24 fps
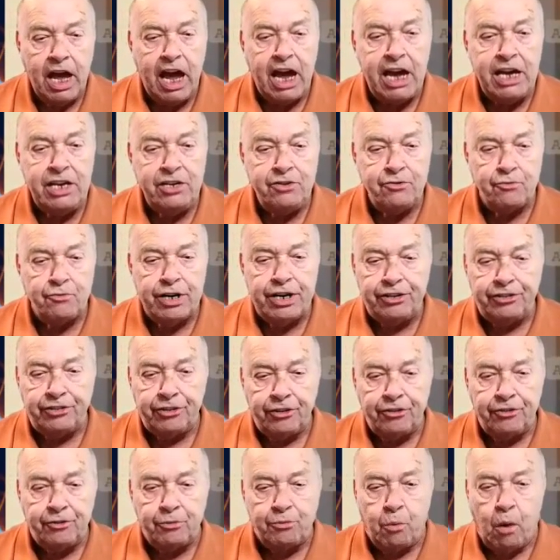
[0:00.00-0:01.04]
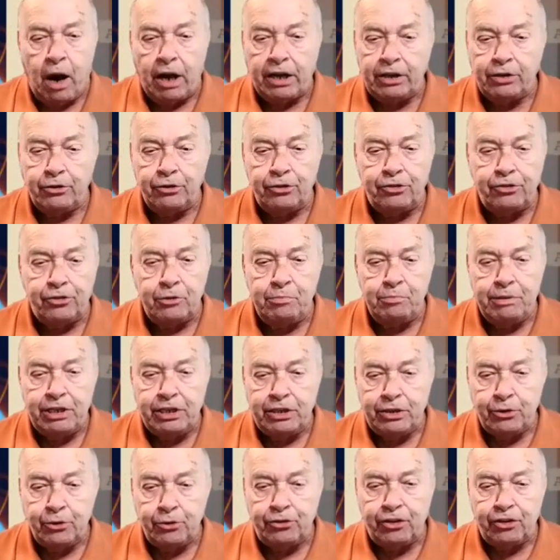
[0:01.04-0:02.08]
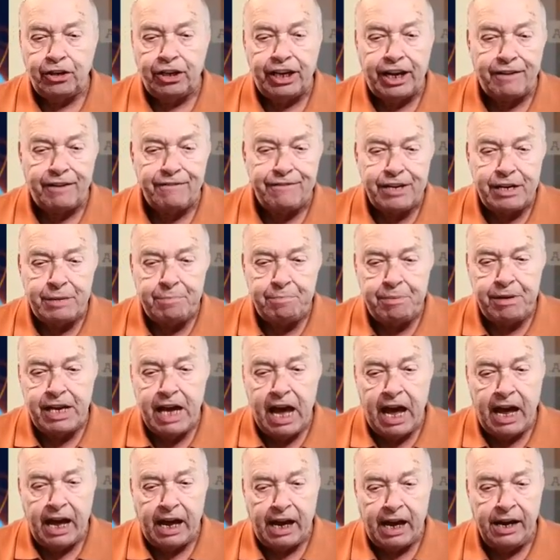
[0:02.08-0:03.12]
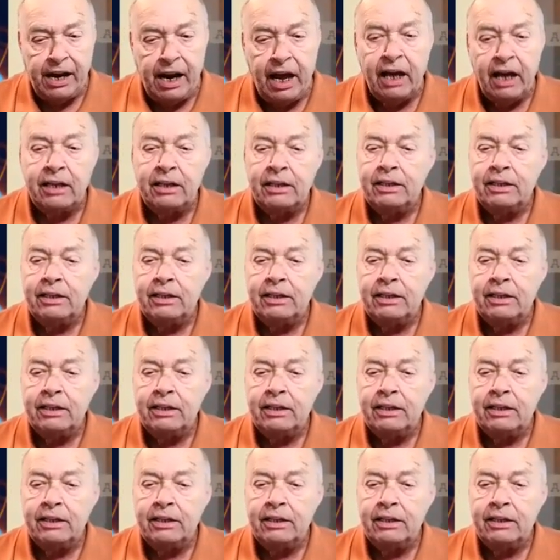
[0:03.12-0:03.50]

8 reasons why you should be using a VPN